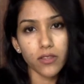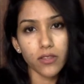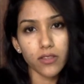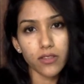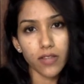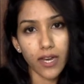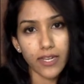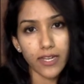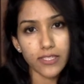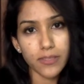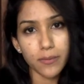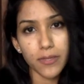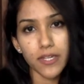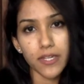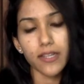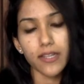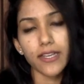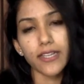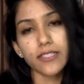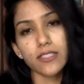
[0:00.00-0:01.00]
The
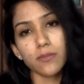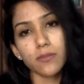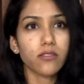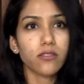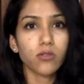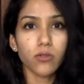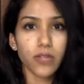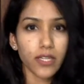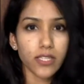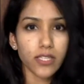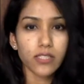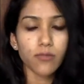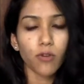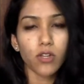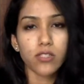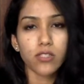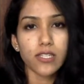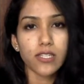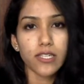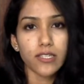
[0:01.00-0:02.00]
husband gets
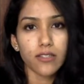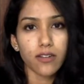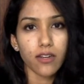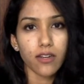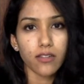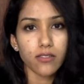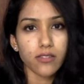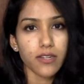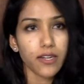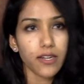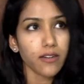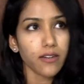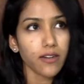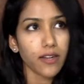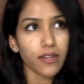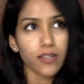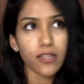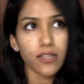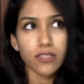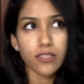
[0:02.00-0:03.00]
falsely incarcerated
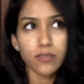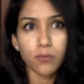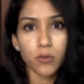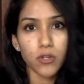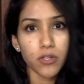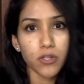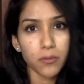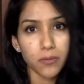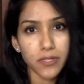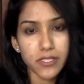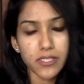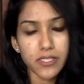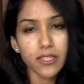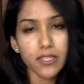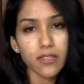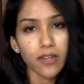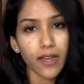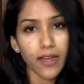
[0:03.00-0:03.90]
and he's put to prison,